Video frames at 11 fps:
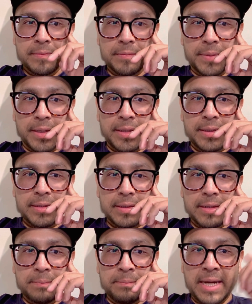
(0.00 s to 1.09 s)
But
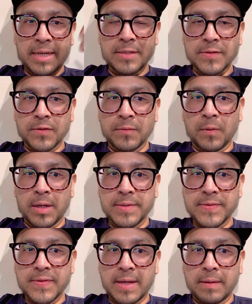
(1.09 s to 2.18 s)
my concern was
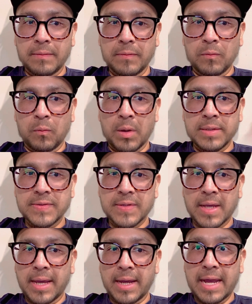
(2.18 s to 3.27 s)
that once
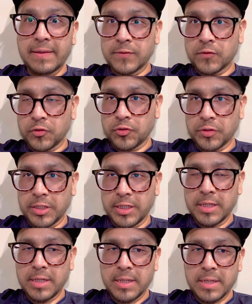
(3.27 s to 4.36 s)
I had the surgery,
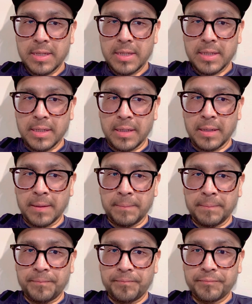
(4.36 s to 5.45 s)

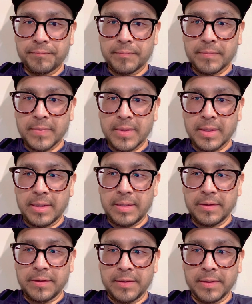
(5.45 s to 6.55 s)
um,
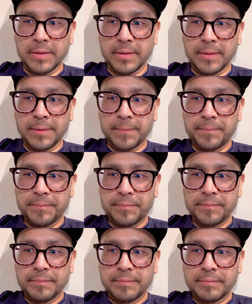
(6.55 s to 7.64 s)
the
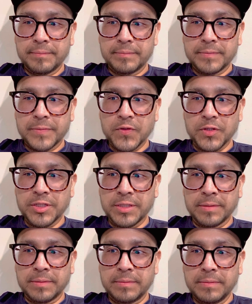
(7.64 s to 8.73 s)

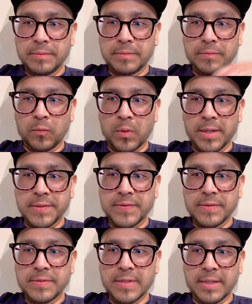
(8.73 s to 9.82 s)
surgeon was
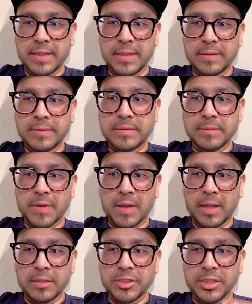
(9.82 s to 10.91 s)
sending to
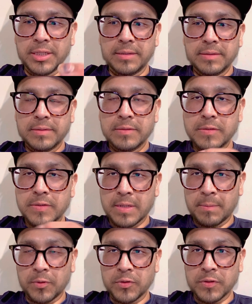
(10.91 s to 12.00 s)
pathology
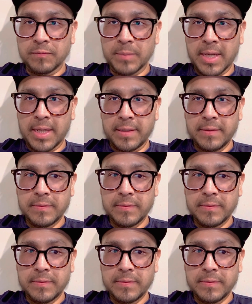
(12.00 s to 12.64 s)
samples of my